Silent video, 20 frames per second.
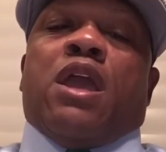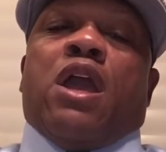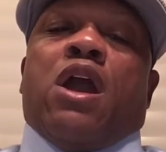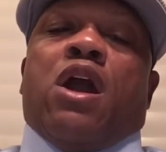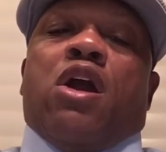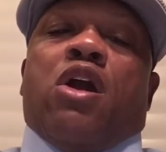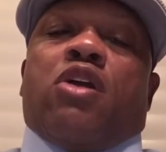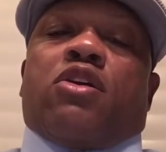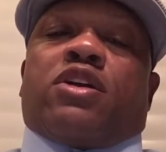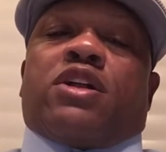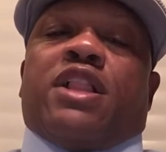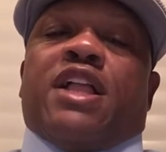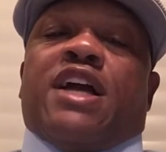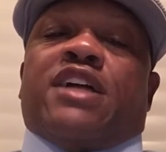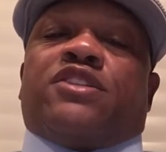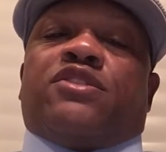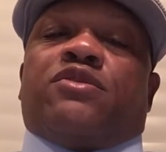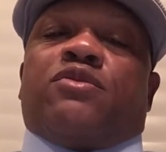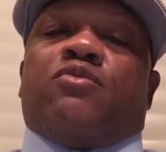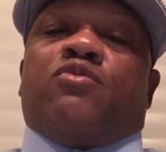Our
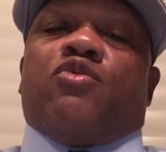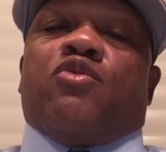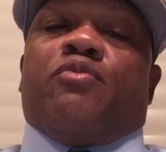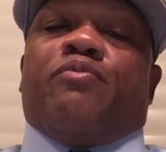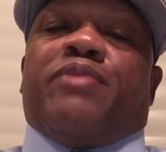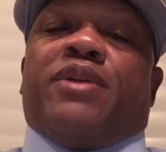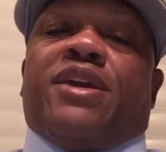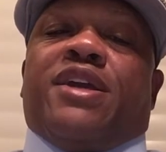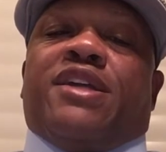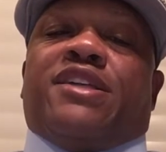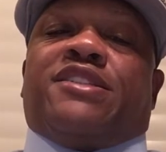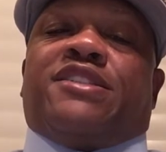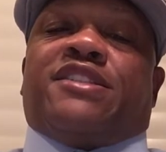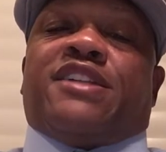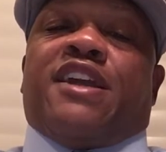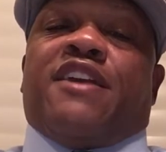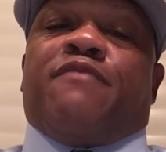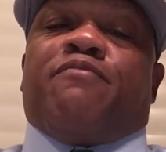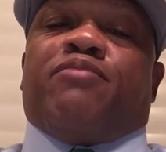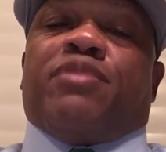classroom will be a
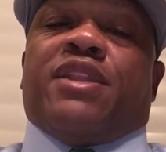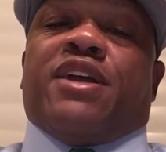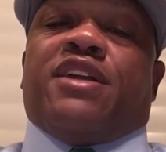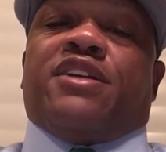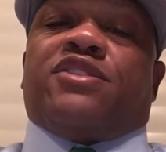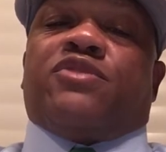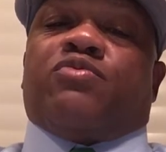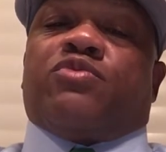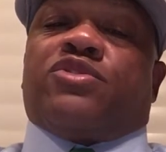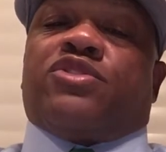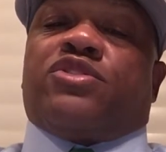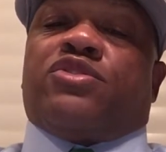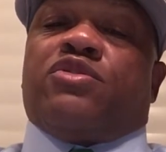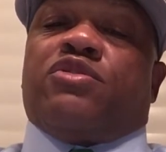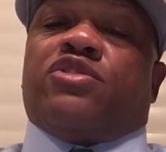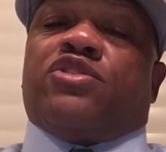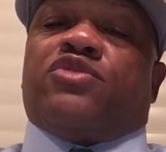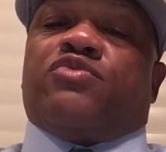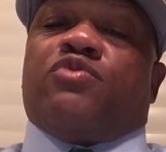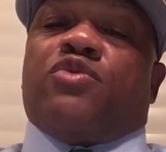safe place where
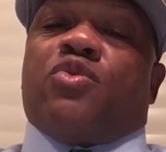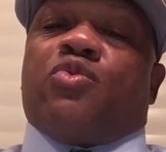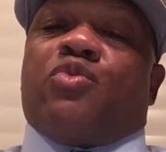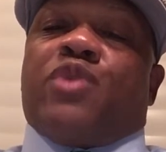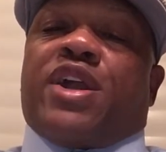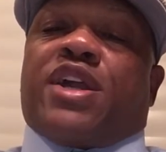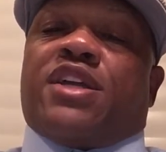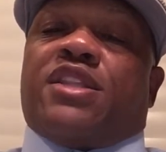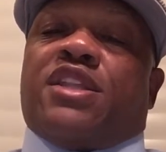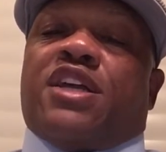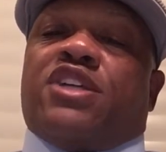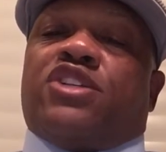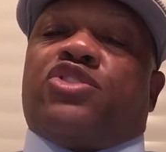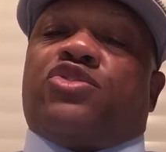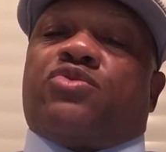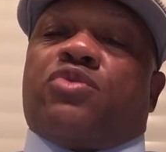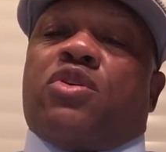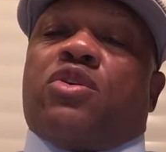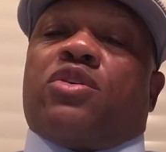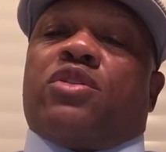students will recognize
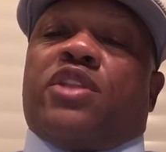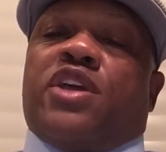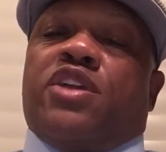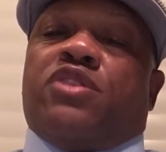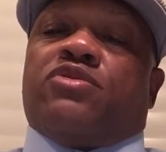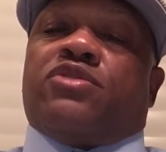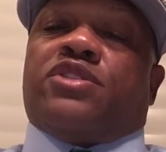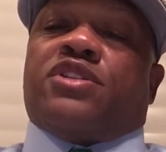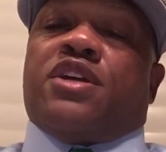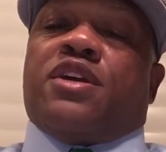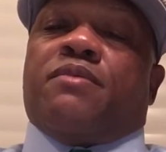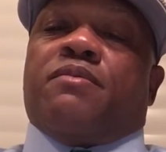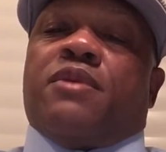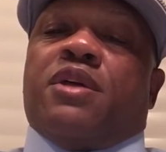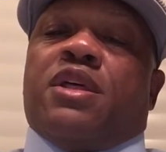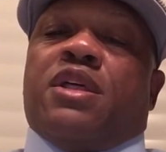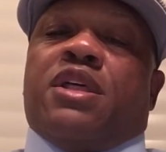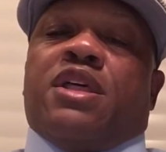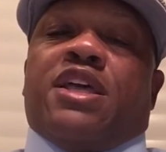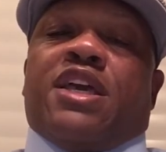strong leadership,
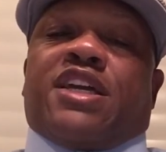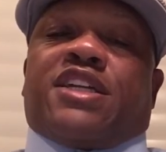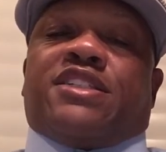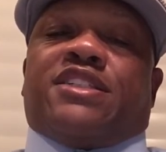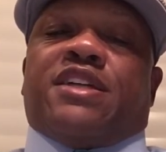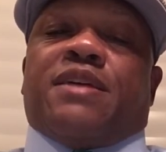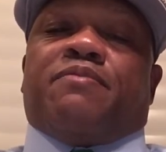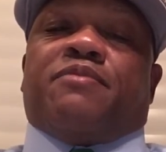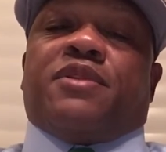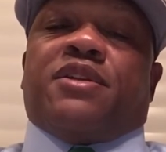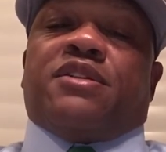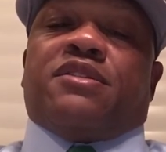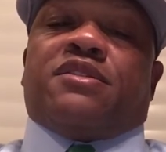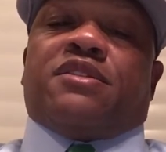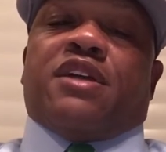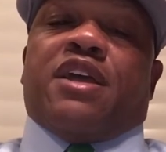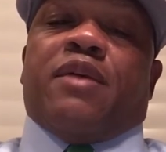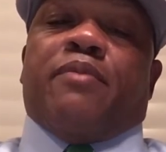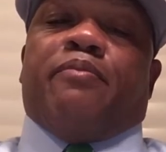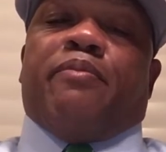acceptance,
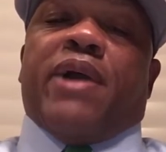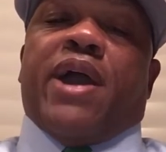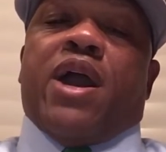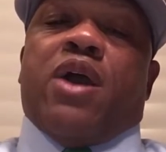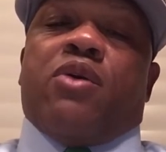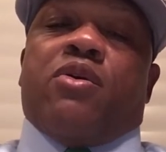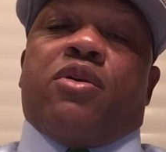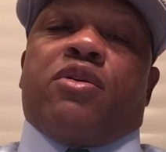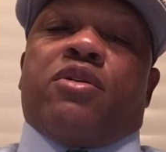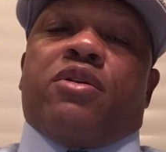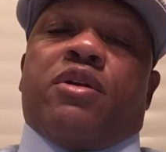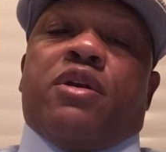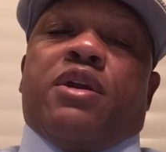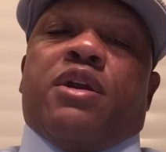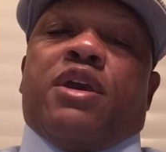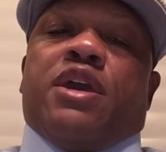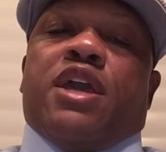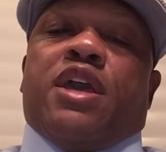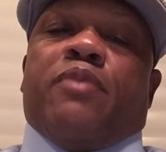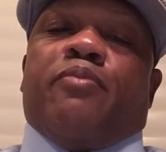and power
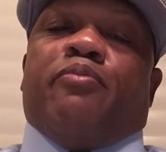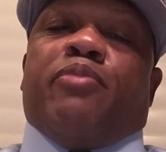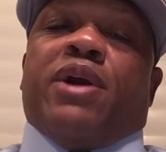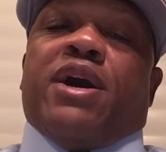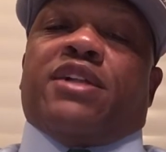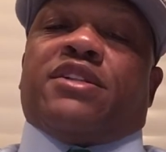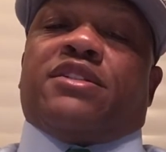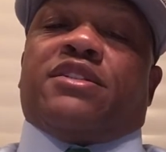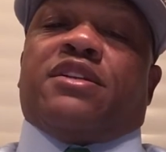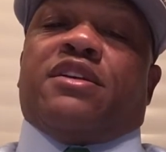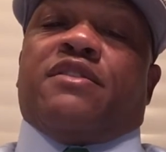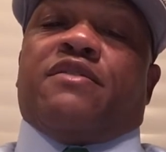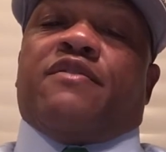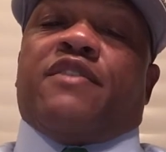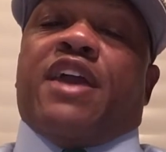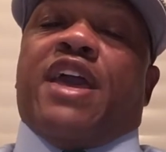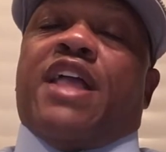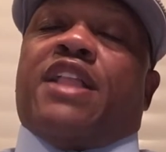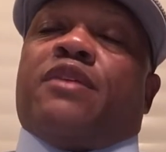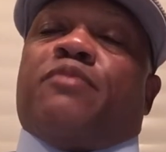in positive
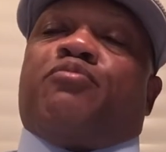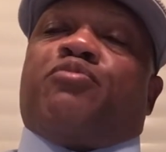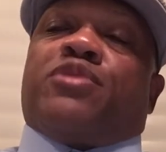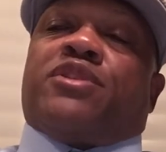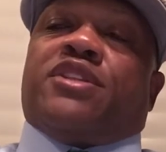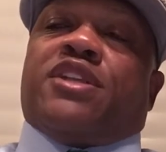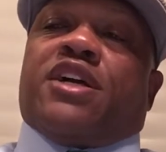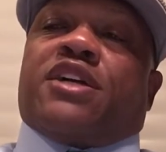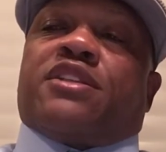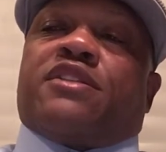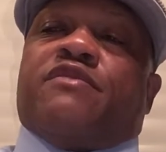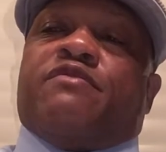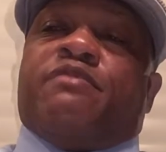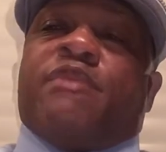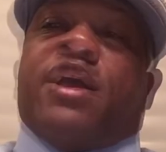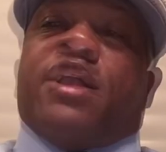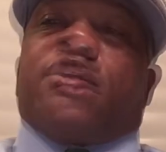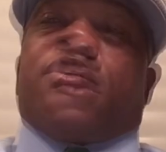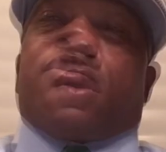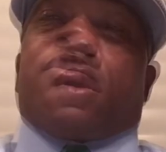and a productive
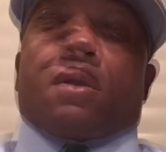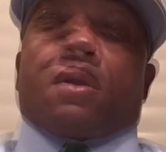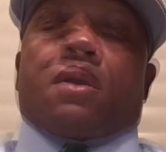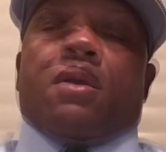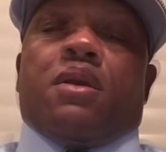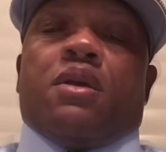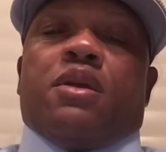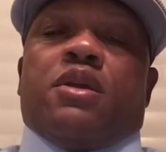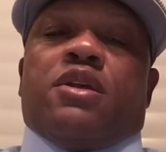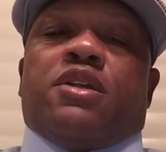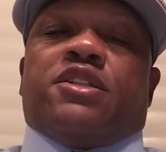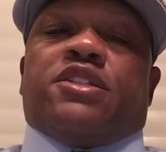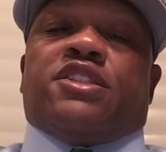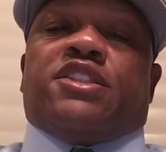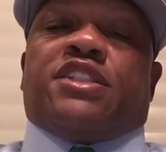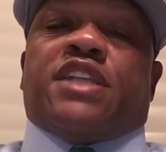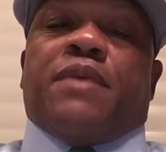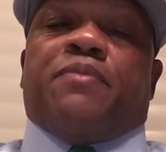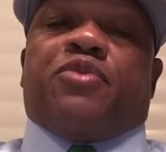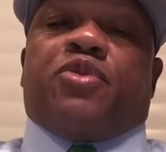manner.
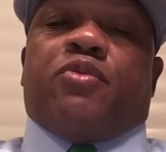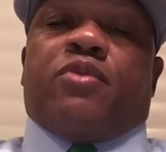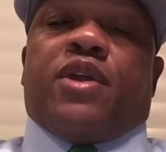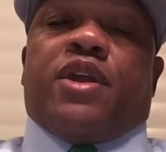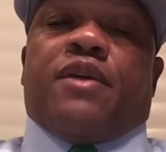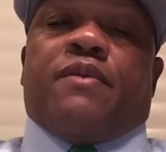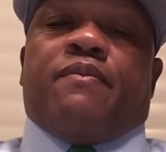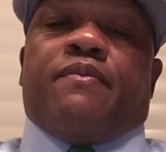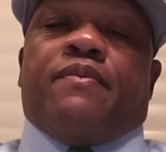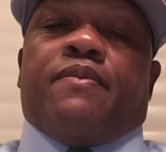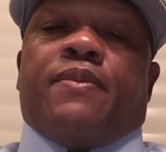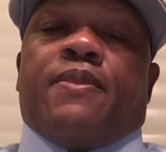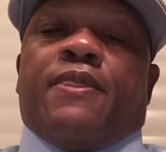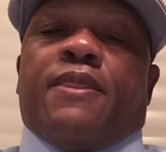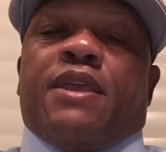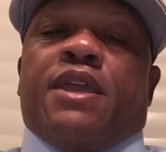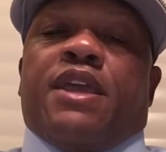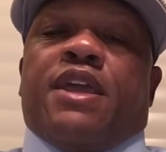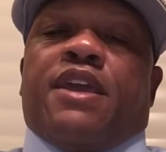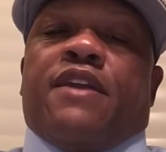Step 3,
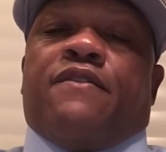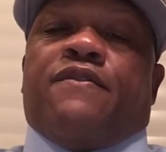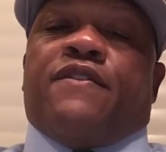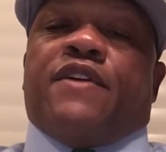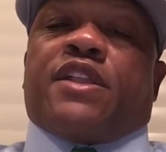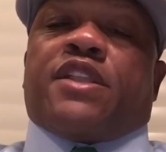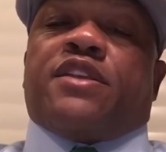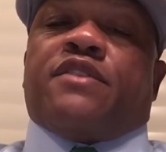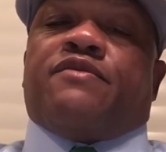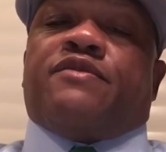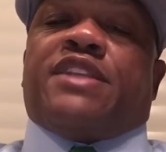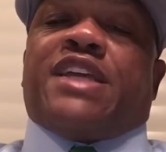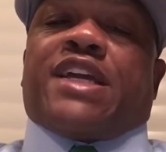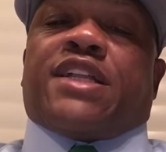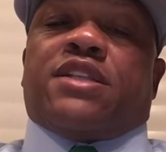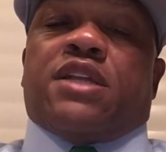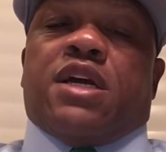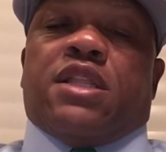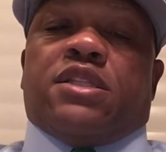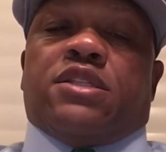effective
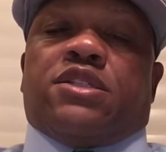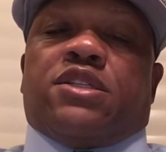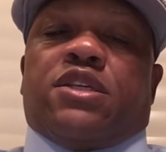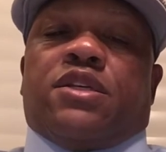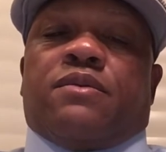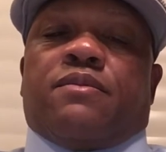technology.